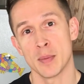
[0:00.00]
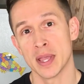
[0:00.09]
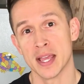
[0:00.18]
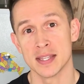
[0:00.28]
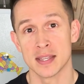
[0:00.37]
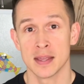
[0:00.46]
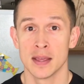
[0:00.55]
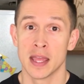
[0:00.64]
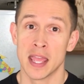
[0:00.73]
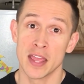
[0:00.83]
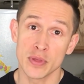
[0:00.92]
comment,
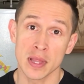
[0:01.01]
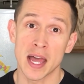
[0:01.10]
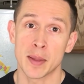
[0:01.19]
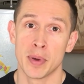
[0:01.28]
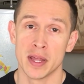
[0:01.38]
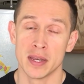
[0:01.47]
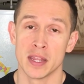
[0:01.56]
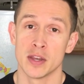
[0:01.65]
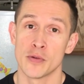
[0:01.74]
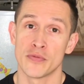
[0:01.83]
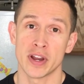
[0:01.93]
hit the like
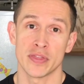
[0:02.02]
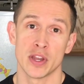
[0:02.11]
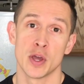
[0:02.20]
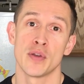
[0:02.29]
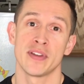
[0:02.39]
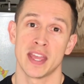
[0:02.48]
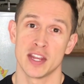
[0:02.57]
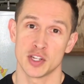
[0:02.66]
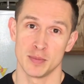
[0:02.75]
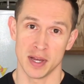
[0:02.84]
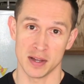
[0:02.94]
button, and don't forget the
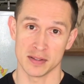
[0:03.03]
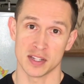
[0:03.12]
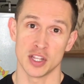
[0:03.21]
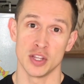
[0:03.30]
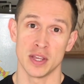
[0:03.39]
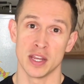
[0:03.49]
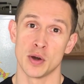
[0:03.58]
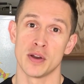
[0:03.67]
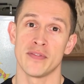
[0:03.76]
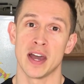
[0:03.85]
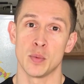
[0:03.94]
notification bell so you
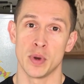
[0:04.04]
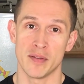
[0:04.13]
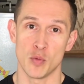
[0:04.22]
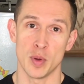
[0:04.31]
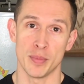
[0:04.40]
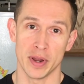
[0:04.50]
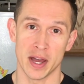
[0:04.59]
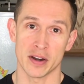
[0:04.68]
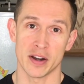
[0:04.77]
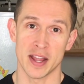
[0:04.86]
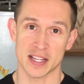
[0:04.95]
get notified whenever we
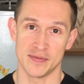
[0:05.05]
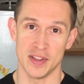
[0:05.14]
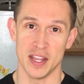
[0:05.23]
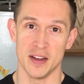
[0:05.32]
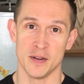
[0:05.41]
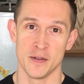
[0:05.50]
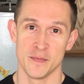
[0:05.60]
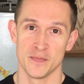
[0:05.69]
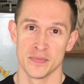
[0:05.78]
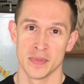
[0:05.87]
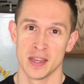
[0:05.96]
put out our next video.
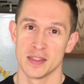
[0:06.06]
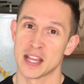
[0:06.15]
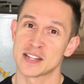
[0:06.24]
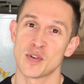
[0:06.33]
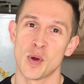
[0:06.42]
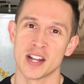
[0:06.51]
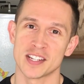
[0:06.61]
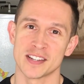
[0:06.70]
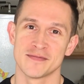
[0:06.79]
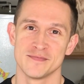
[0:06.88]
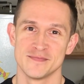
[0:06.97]
Thanks for
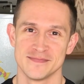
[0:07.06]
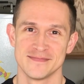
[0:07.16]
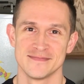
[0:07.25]
watching.